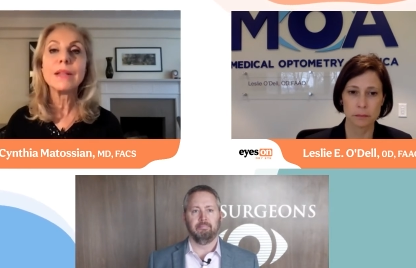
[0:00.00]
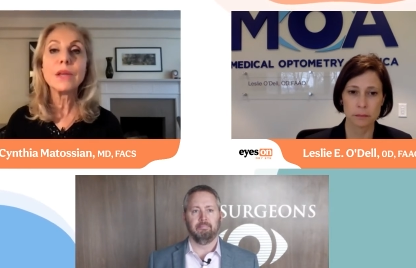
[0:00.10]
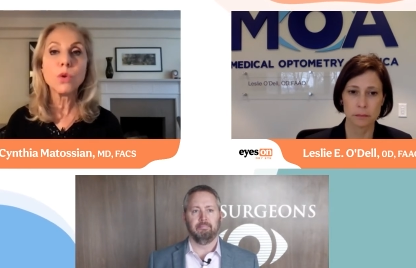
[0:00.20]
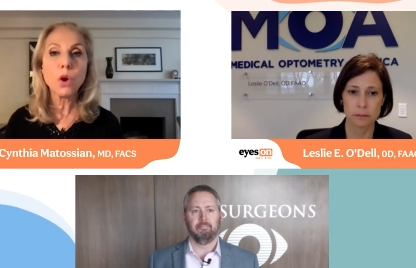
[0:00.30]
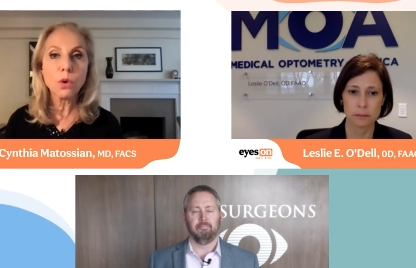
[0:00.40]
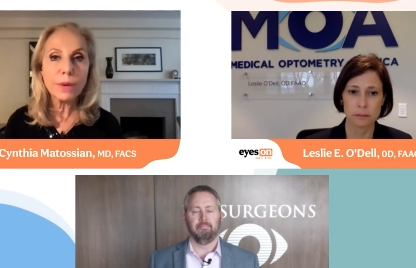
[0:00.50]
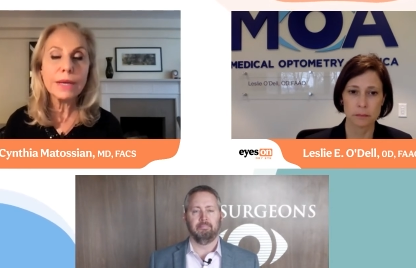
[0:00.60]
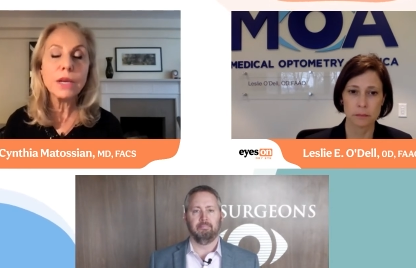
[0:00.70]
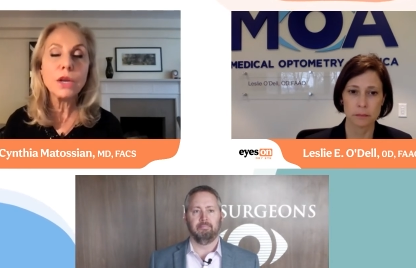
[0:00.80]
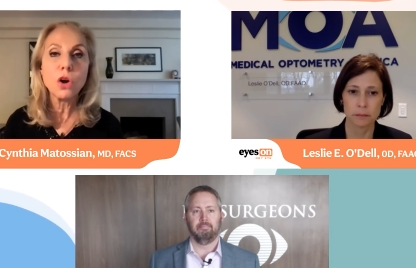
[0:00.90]
Speaker 1: They're
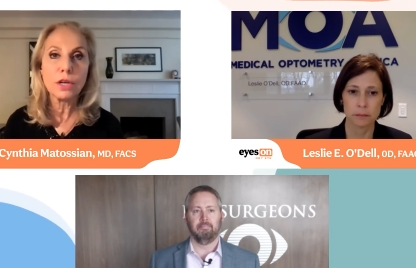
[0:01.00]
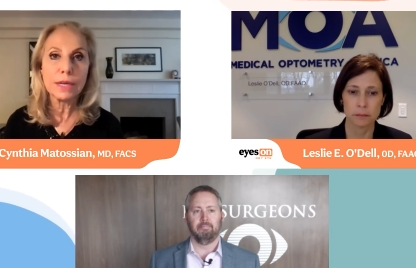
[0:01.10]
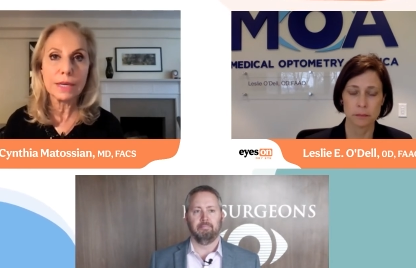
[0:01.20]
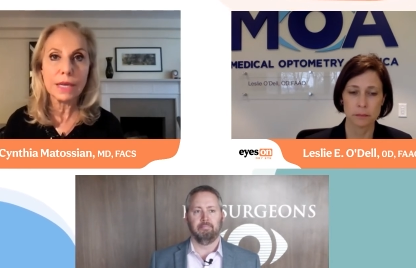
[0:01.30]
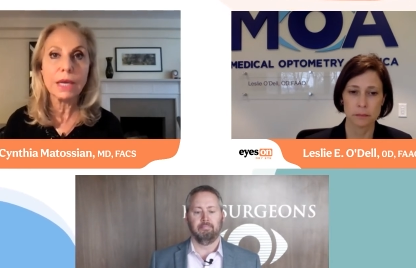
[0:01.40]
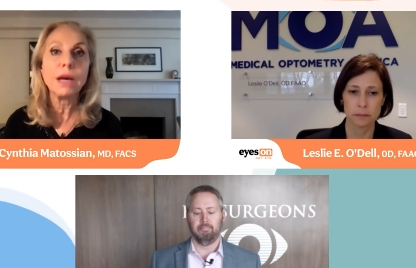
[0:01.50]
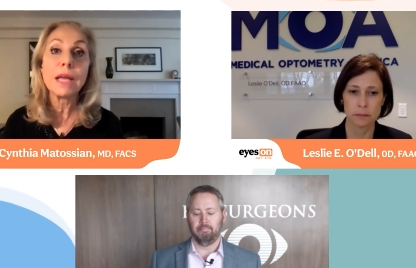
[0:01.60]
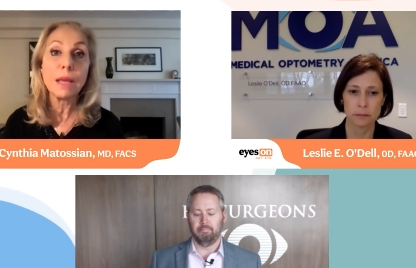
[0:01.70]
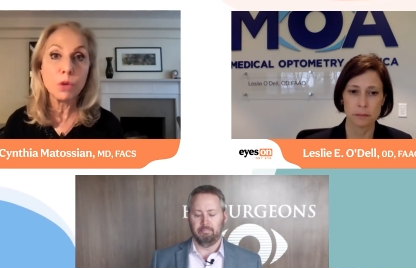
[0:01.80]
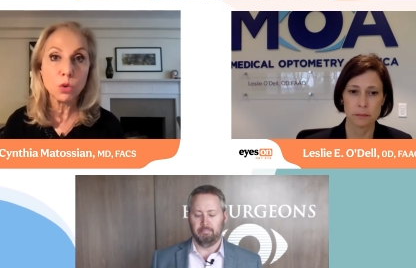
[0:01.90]
already on an uh,
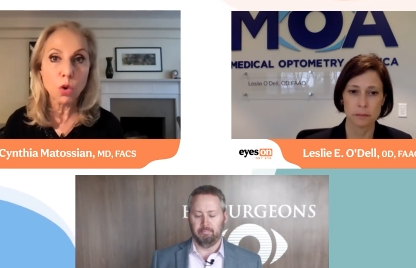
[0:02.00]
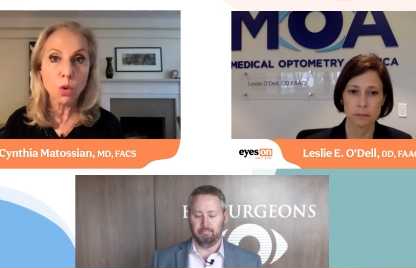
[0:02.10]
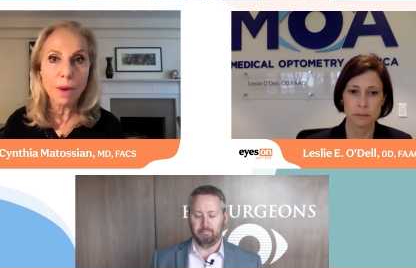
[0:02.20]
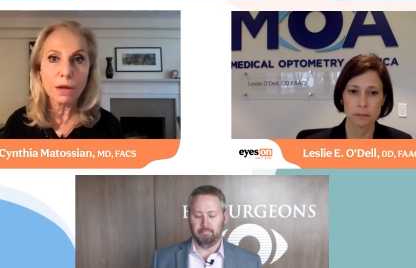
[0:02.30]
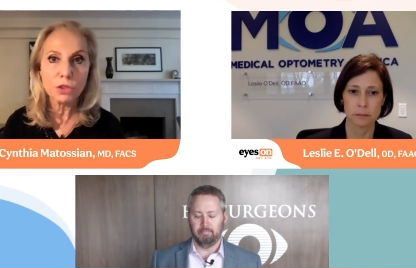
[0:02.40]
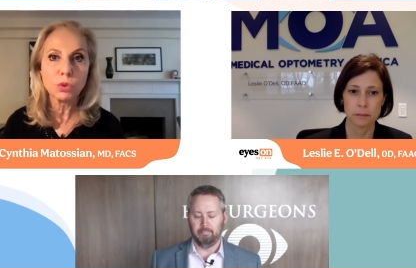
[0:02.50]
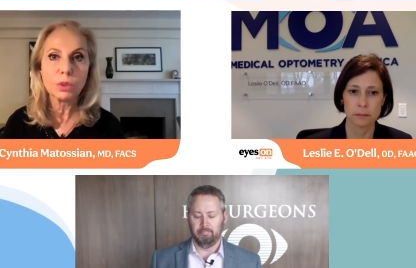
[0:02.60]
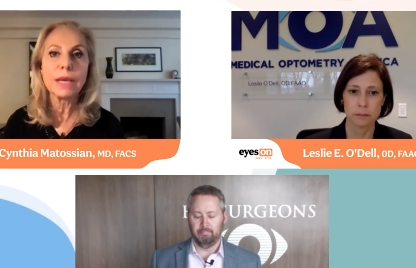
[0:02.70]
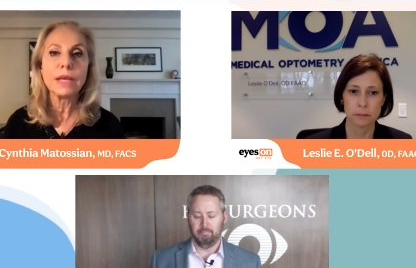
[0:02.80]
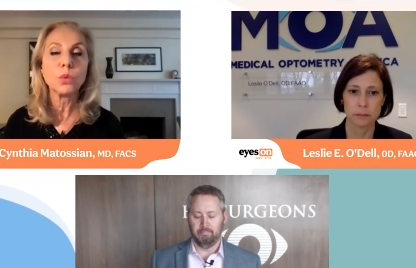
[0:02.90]

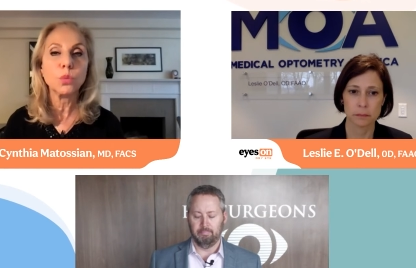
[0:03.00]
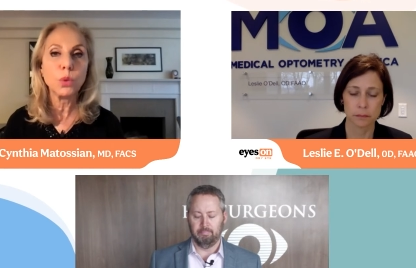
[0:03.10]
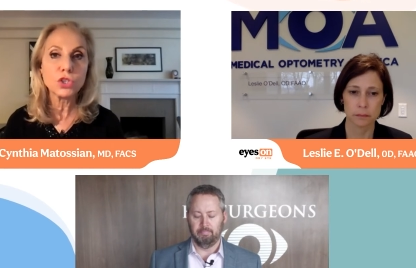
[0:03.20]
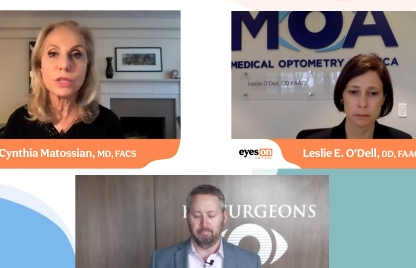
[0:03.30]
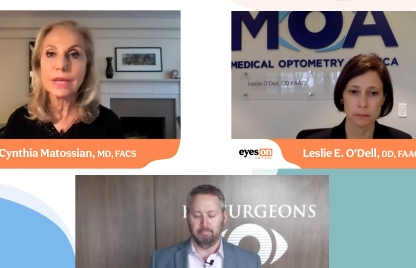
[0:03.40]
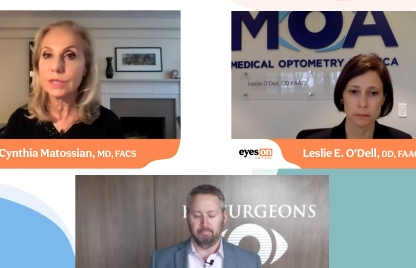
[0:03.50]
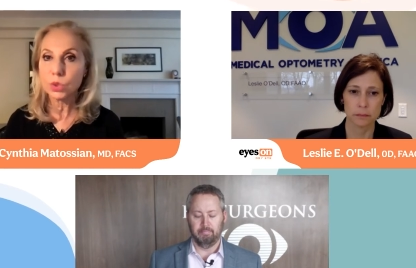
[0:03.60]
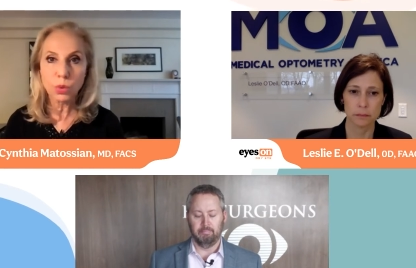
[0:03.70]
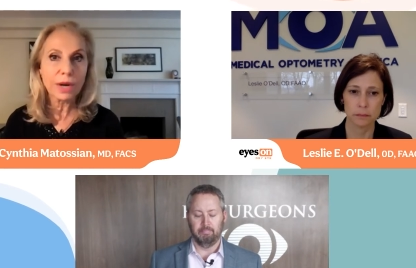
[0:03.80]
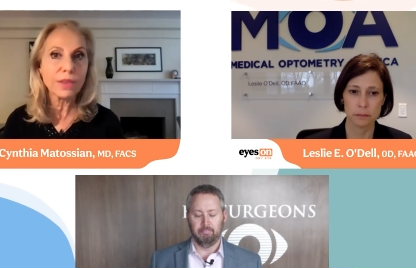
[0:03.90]
immunomodulator, which they
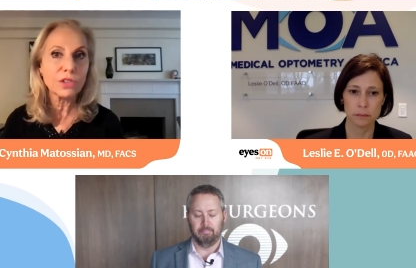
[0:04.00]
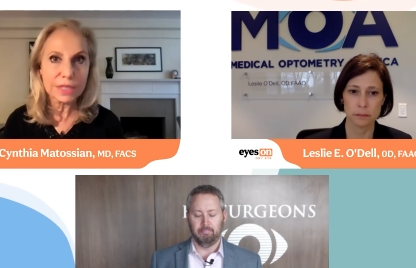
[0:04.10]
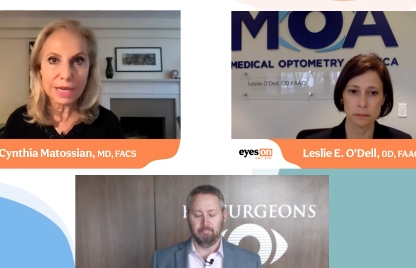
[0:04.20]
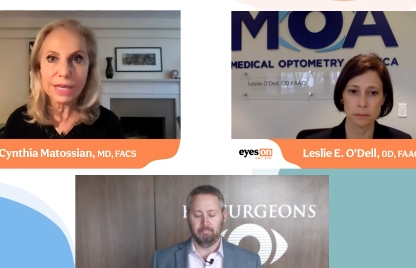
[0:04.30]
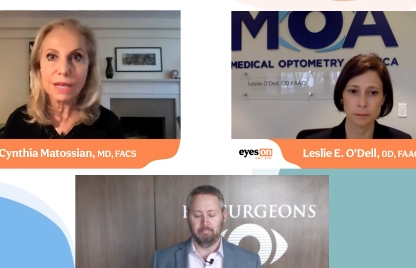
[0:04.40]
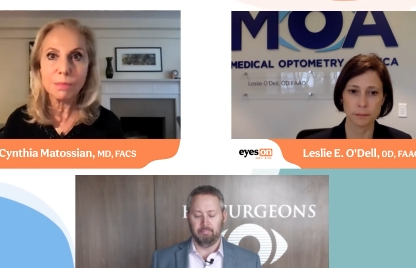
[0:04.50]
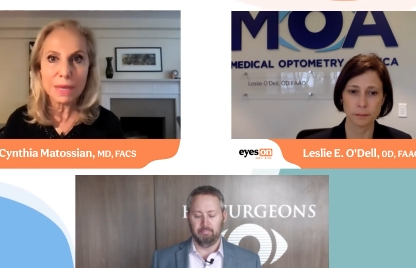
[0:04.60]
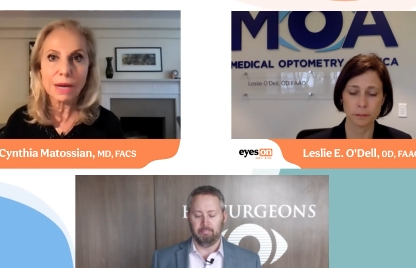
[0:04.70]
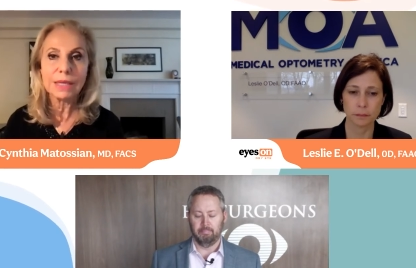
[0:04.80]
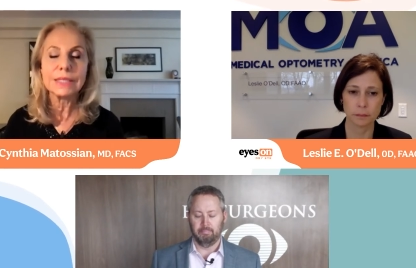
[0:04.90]
swear they're taking
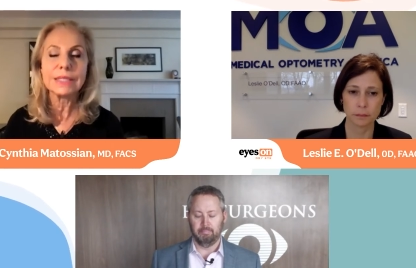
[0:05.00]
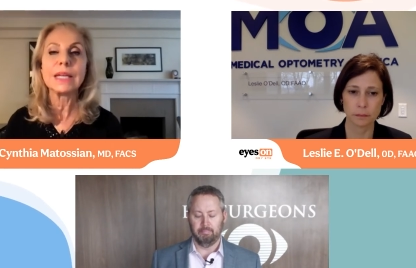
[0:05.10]
BID.